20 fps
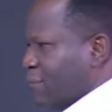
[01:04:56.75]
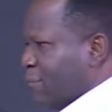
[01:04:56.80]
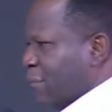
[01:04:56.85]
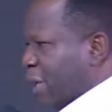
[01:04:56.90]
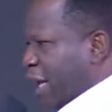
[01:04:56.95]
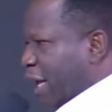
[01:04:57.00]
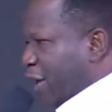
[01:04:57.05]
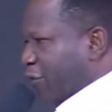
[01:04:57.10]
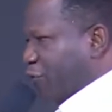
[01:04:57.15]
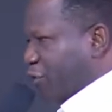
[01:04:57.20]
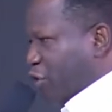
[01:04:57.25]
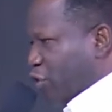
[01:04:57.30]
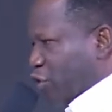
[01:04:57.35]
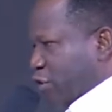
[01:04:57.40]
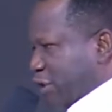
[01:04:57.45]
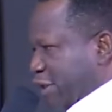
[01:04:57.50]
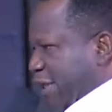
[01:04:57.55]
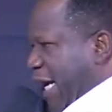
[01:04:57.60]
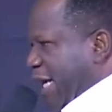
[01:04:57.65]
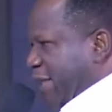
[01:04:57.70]
If you
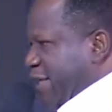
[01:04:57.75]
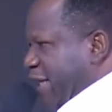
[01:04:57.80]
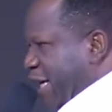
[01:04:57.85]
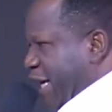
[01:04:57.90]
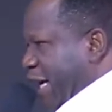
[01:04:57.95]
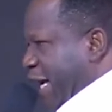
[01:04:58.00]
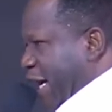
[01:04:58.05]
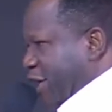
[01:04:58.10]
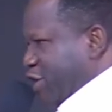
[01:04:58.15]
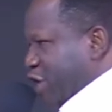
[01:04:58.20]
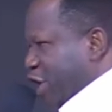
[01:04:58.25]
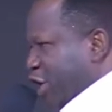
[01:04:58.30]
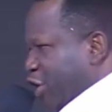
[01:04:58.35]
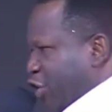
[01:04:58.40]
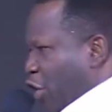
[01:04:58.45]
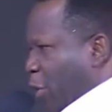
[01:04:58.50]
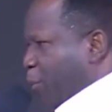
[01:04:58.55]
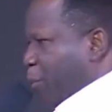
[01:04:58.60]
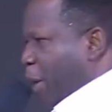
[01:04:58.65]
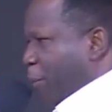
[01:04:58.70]
start engaging in your
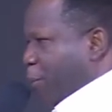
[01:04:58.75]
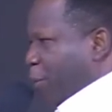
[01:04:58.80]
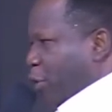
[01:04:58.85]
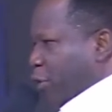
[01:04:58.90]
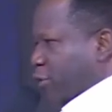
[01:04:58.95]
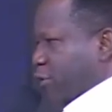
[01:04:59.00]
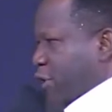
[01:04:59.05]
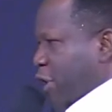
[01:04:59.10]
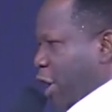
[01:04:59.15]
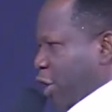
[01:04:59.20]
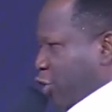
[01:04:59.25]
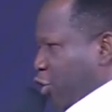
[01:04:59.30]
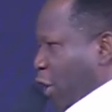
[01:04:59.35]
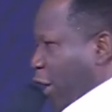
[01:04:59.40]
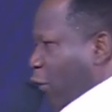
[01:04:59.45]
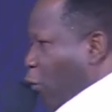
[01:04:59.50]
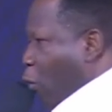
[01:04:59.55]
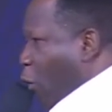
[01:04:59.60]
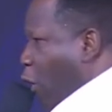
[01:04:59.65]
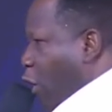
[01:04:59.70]
purpose, your
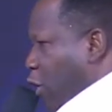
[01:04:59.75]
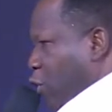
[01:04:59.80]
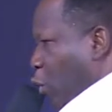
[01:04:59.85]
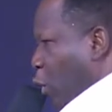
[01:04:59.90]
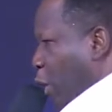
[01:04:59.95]
world will